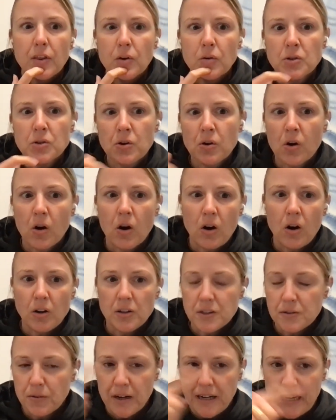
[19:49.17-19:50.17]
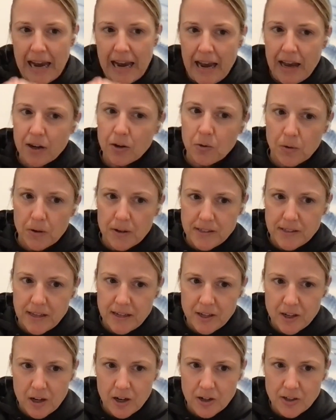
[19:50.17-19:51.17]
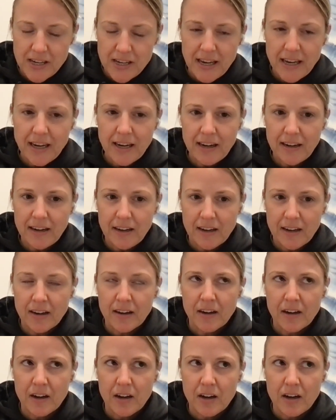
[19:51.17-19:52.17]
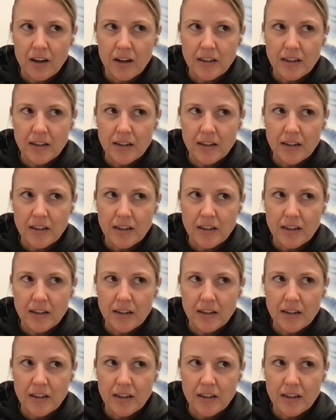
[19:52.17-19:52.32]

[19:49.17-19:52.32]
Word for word: Those are all different categories that are taken